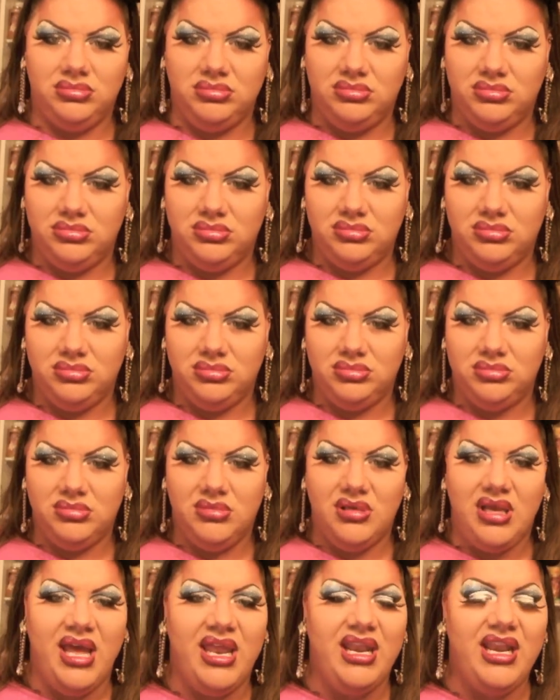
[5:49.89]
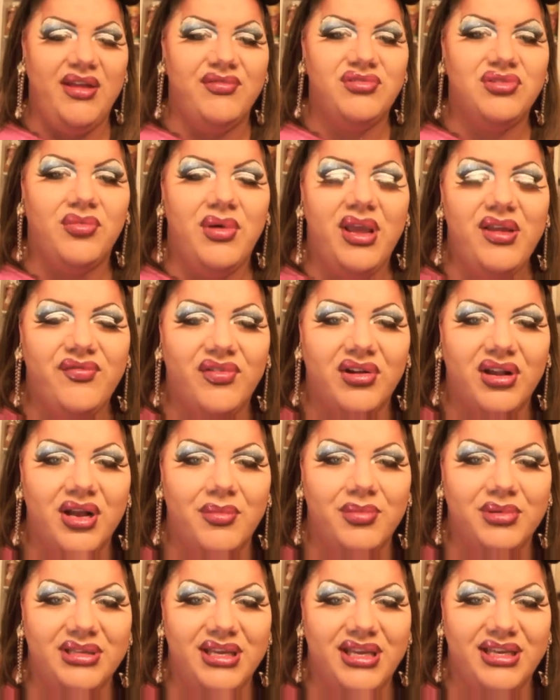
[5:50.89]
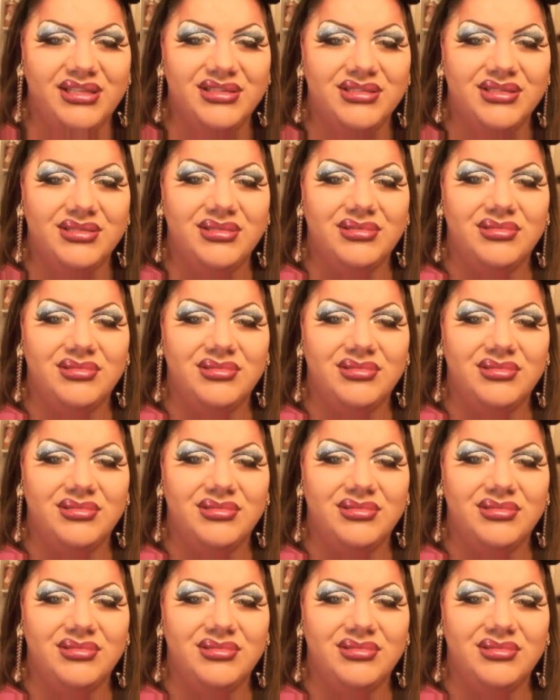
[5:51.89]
I didn't have to wait for a couple days.